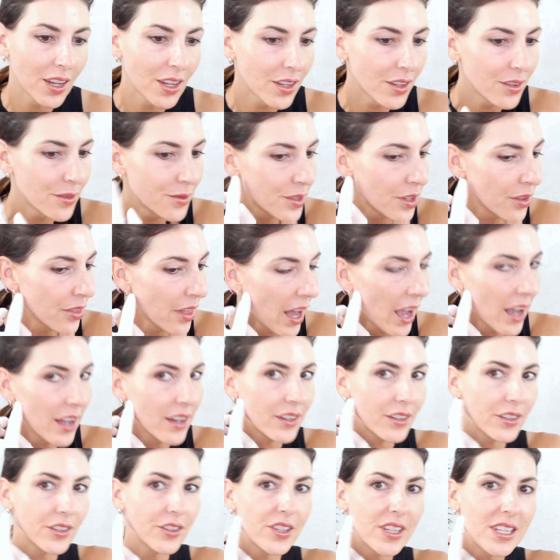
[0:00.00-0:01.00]
So
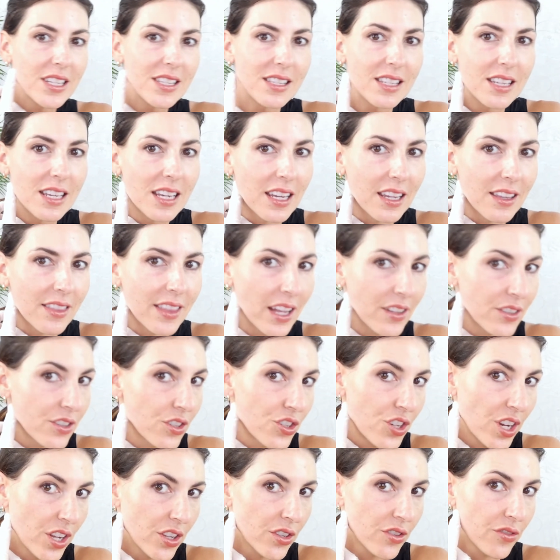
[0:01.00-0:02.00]
that, you can see, that's
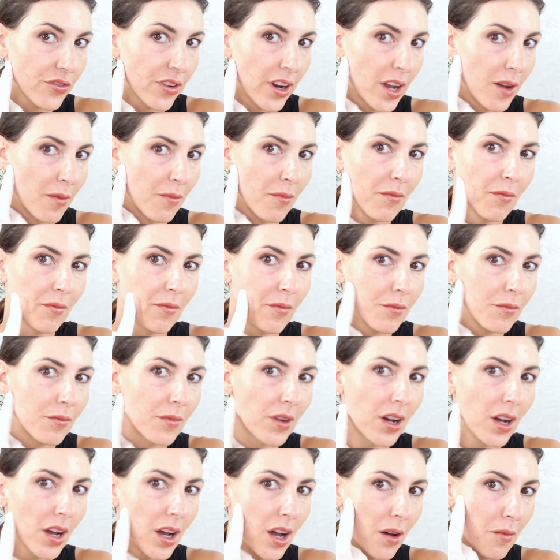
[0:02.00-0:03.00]
just from
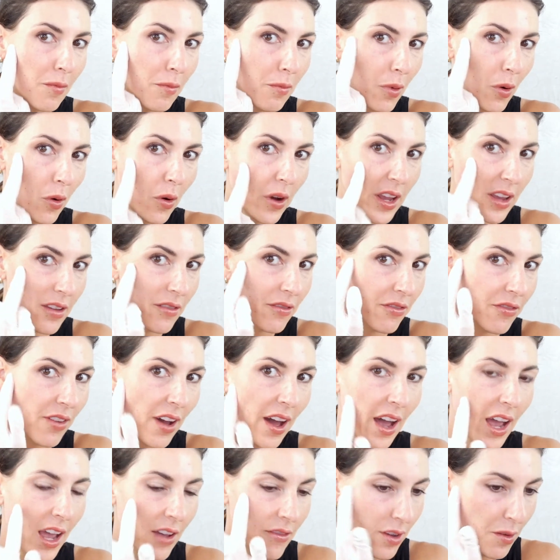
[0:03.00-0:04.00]
a
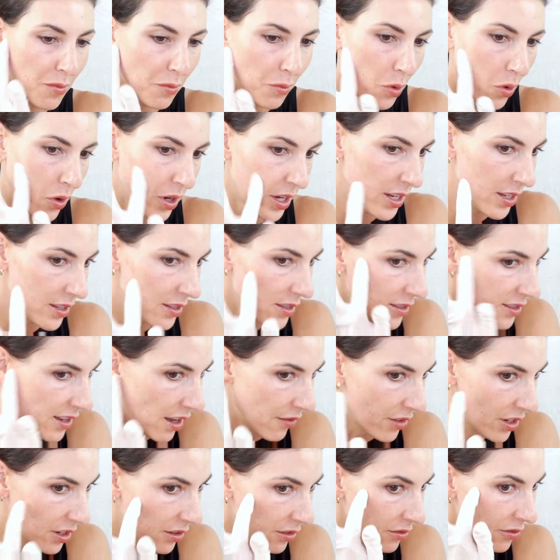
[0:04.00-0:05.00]
0.5 and
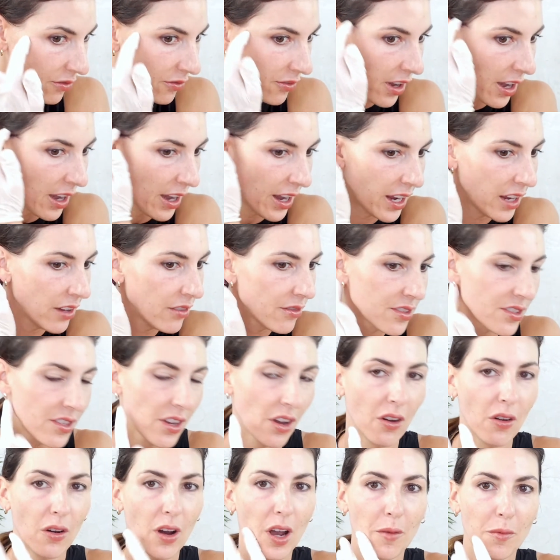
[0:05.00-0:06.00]
0.75. So
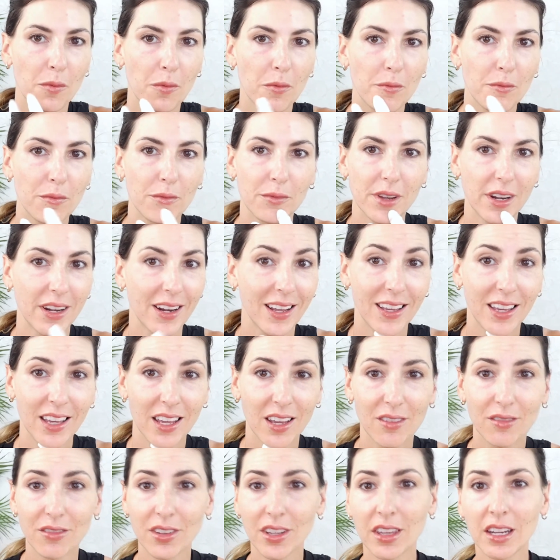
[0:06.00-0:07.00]
and I
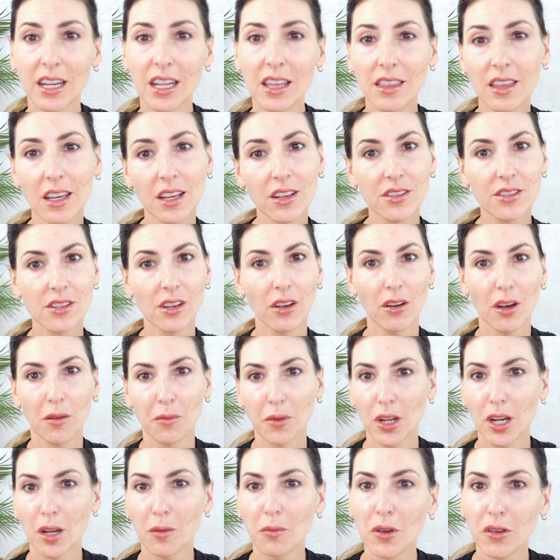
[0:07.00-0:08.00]
can't feel anything, so I'm
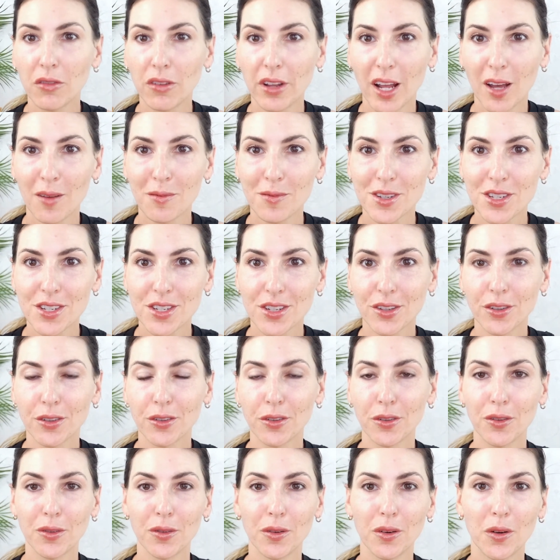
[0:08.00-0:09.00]
gonna move it up
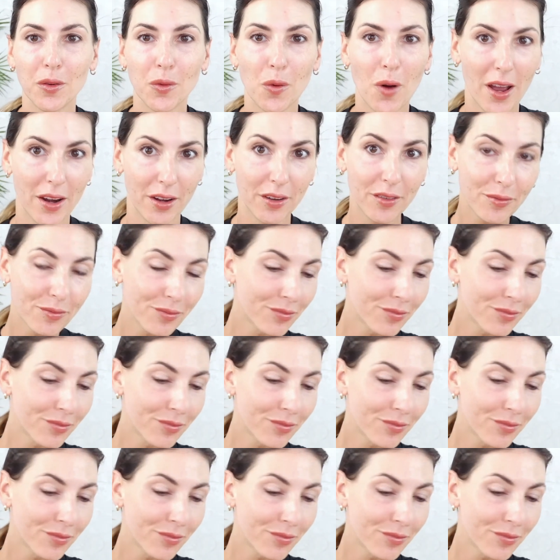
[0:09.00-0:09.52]
to 1.